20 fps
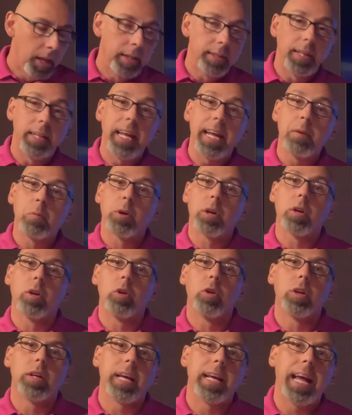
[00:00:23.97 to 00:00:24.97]
Today, we're going
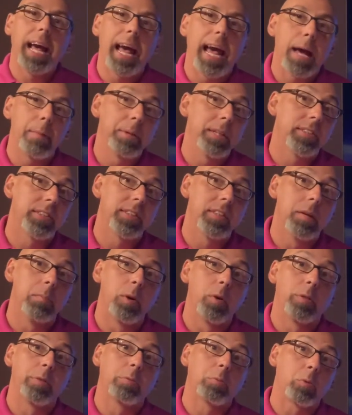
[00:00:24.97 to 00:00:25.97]
to look at habits
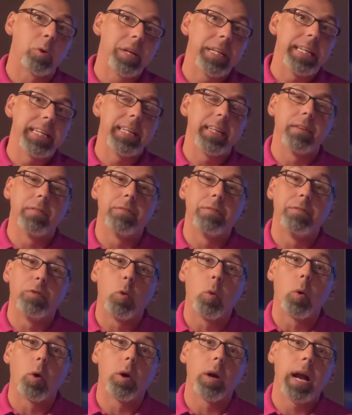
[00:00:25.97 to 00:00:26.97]
number 3 and
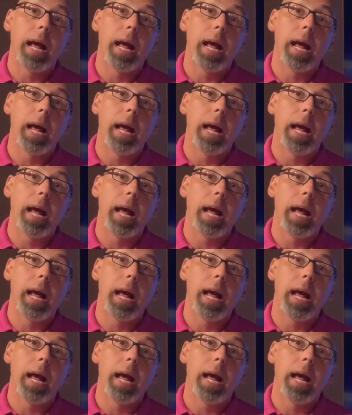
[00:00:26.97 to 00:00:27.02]
4.